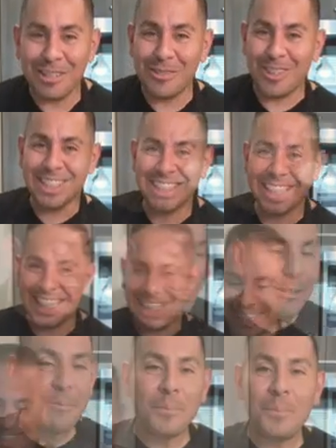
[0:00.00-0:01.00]
1 second,
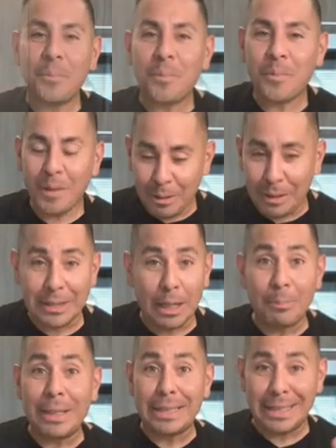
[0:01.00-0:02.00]
because I'm
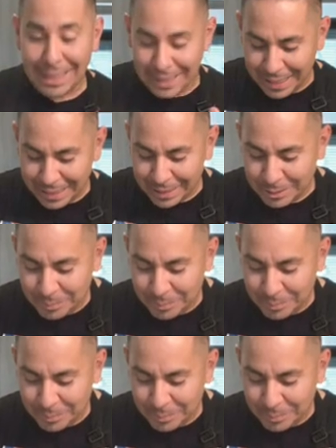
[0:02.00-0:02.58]
gonna dig in.